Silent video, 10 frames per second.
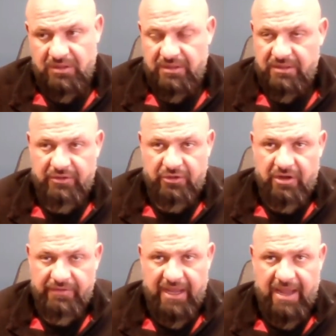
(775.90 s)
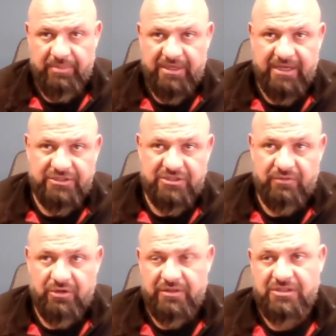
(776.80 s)
either on the application level
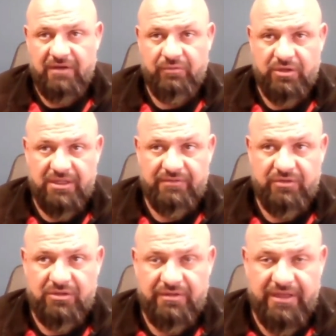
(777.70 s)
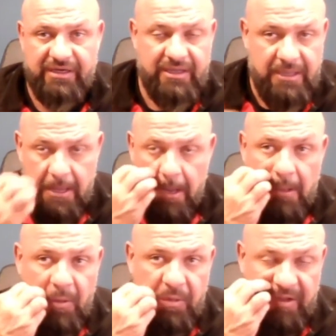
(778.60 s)
or the software level, that
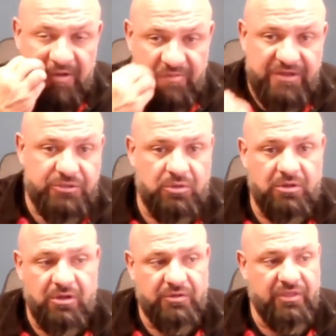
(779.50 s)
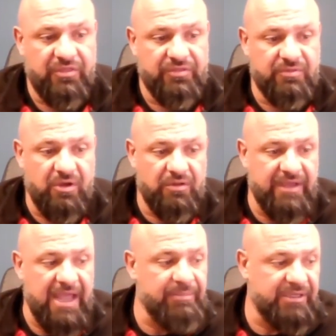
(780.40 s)
the individual or the or
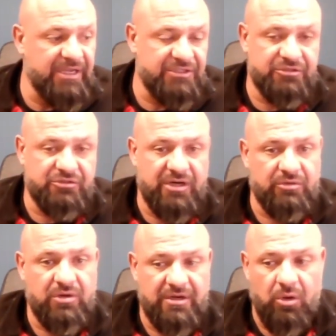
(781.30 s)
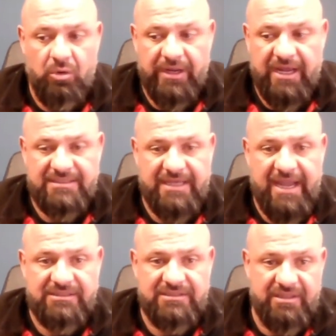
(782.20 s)
the application trying to run only has
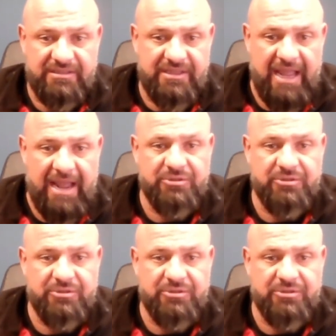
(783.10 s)
access to, the, to